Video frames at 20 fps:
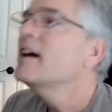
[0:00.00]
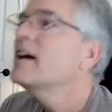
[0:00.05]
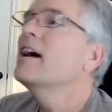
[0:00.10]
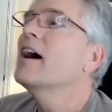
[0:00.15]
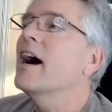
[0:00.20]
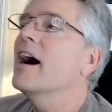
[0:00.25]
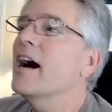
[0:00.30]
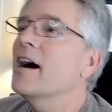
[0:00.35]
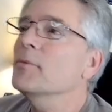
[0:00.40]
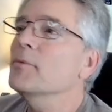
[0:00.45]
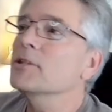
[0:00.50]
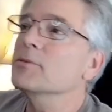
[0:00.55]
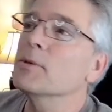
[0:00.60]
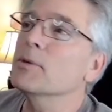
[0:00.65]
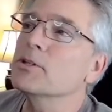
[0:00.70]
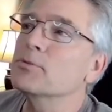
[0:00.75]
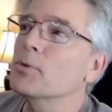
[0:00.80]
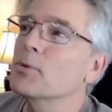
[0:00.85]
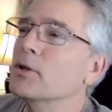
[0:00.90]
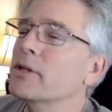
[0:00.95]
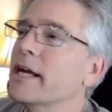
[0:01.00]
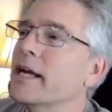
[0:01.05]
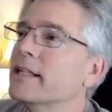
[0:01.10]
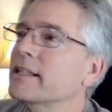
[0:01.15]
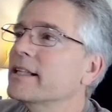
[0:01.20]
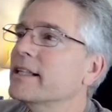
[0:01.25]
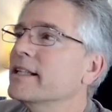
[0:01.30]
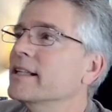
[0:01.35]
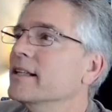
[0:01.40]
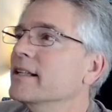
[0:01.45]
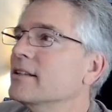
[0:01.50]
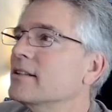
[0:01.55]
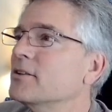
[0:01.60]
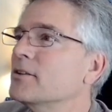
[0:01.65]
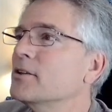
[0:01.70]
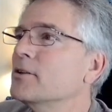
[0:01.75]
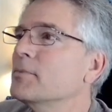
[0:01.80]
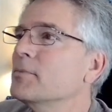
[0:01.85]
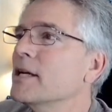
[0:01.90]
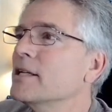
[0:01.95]
Um, it's much more likely to get
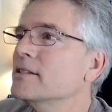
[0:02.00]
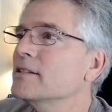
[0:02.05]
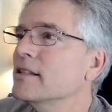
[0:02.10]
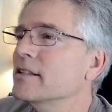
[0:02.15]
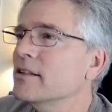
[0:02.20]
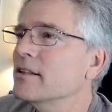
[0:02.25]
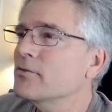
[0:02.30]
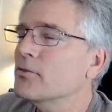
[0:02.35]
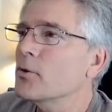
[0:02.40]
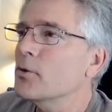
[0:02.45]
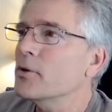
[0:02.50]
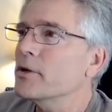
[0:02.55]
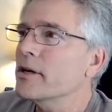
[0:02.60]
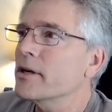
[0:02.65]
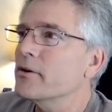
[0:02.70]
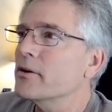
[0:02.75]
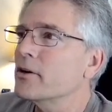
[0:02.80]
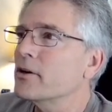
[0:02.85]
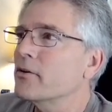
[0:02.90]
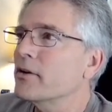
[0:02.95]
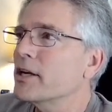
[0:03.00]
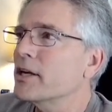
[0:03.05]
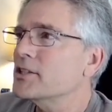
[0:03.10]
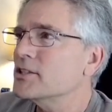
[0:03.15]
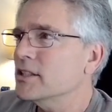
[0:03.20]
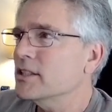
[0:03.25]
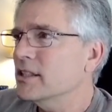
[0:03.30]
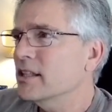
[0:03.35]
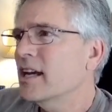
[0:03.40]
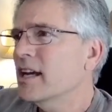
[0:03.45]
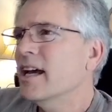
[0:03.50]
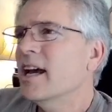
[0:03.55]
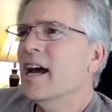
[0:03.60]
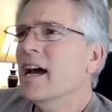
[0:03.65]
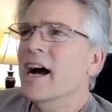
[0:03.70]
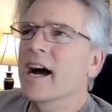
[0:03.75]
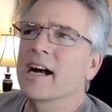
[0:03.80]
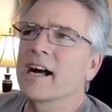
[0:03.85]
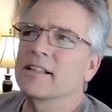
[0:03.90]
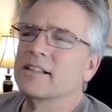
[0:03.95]
through based on the forward error correction.
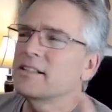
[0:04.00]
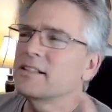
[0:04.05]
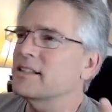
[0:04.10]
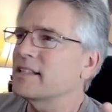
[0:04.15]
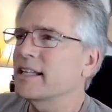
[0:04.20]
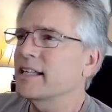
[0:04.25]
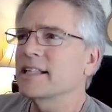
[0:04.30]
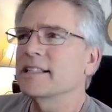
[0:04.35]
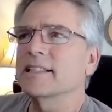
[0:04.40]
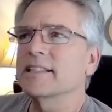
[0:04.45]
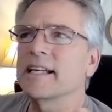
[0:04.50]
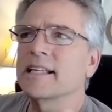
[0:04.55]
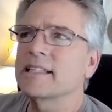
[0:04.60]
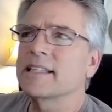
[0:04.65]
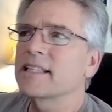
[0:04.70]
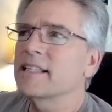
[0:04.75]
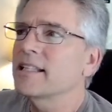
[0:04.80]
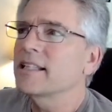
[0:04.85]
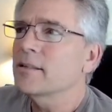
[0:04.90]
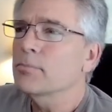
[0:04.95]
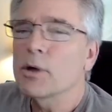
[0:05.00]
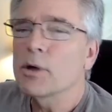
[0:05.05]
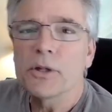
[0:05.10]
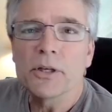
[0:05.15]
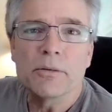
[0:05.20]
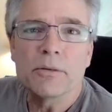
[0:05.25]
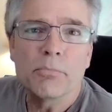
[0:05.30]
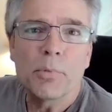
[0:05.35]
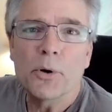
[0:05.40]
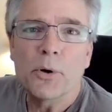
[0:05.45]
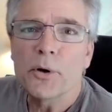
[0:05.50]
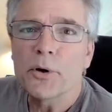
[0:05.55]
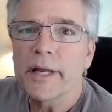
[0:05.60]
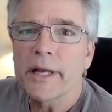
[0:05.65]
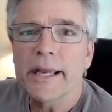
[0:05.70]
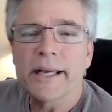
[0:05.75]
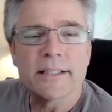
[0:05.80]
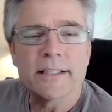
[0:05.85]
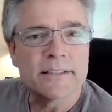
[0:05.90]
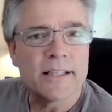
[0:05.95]
Uh, little things like the bulletin board,
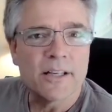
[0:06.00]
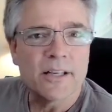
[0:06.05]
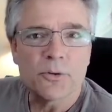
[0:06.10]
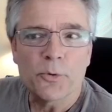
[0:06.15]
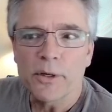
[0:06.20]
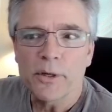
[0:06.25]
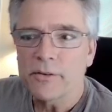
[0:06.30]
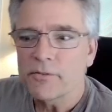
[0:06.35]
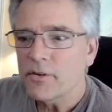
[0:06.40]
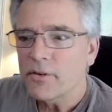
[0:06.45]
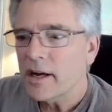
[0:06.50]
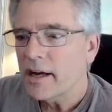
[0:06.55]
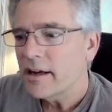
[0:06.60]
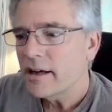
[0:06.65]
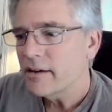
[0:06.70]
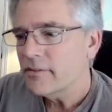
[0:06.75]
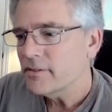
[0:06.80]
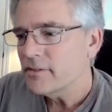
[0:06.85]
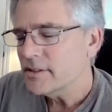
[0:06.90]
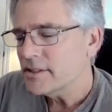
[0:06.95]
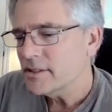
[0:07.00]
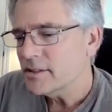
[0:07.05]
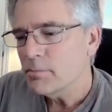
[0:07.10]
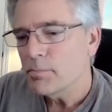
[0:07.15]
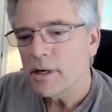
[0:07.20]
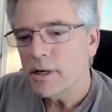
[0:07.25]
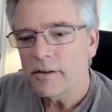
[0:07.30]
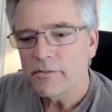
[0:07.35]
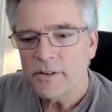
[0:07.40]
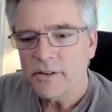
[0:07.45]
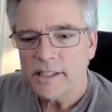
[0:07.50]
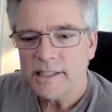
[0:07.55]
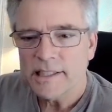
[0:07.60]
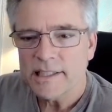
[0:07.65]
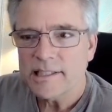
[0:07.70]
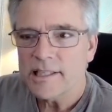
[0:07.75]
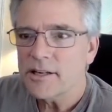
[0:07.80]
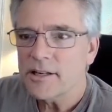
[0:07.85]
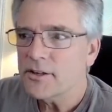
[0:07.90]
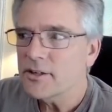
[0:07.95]
A X dot twenty-five, uh, some bug
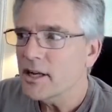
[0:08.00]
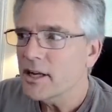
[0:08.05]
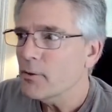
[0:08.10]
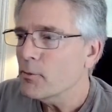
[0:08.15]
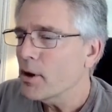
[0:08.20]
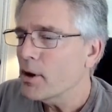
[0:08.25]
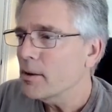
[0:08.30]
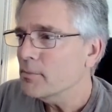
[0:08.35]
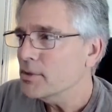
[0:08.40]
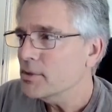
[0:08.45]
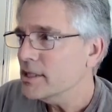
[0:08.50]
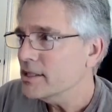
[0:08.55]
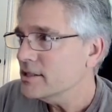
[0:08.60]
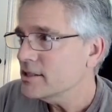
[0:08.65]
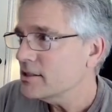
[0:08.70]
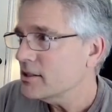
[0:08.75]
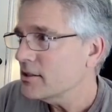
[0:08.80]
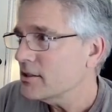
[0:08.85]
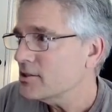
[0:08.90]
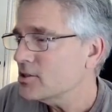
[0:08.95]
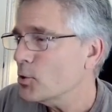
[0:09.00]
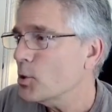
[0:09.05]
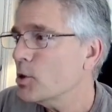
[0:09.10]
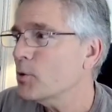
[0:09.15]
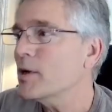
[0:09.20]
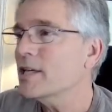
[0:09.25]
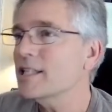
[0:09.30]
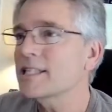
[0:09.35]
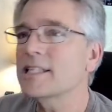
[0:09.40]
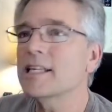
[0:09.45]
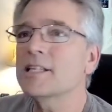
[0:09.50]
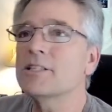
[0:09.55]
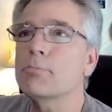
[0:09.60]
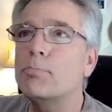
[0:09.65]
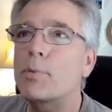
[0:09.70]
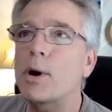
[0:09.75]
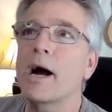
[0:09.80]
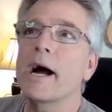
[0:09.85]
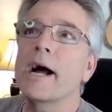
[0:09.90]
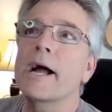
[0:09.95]
fixes there, NetROMD start. So anyways,
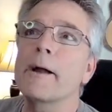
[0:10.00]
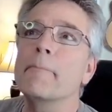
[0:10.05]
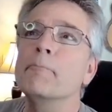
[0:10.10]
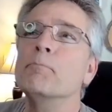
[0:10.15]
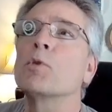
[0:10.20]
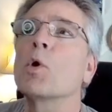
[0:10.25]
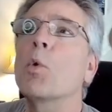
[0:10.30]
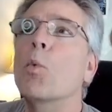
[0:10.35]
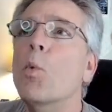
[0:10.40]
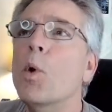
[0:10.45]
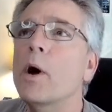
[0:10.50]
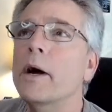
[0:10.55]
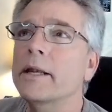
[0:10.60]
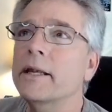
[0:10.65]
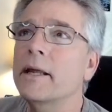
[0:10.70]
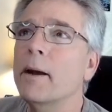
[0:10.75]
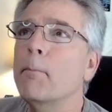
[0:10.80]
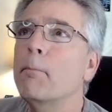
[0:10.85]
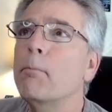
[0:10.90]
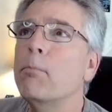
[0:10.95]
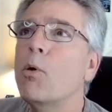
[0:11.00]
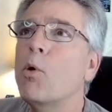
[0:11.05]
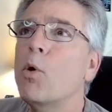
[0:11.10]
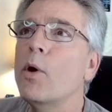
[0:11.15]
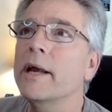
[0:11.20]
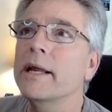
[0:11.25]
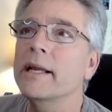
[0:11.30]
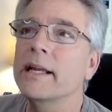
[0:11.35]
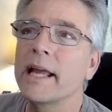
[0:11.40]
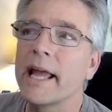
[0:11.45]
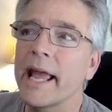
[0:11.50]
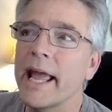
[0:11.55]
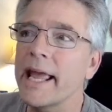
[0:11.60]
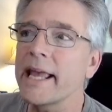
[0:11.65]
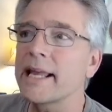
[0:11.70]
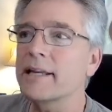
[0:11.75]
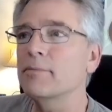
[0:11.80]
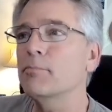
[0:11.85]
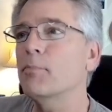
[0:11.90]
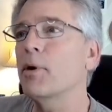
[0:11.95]
DigiPi one point
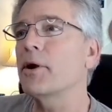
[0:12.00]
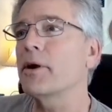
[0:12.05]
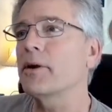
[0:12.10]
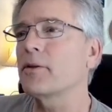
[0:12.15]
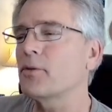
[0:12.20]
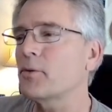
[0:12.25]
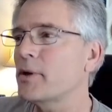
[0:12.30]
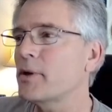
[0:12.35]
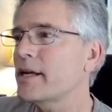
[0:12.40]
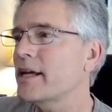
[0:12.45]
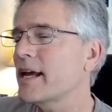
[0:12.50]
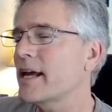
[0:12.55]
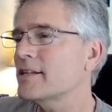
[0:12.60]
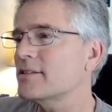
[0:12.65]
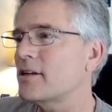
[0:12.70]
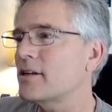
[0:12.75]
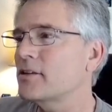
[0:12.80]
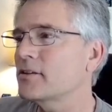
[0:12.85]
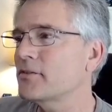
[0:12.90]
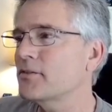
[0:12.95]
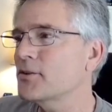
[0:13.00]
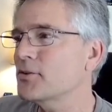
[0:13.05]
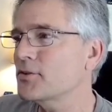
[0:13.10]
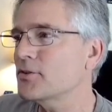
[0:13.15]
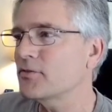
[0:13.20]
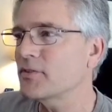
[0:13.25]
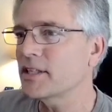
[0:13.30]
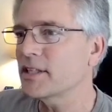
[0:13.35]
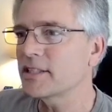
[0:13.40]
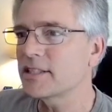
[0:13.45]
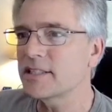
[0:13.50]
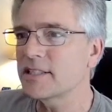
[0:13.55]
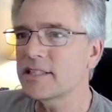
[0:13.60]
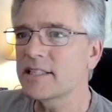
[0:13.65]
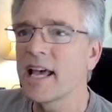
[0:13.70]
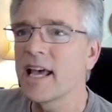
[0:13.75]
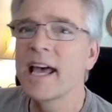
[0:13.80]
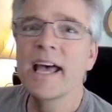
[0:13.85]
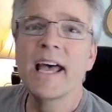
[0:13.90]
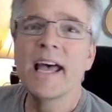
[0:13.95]
eight Mark three has all of those fixes.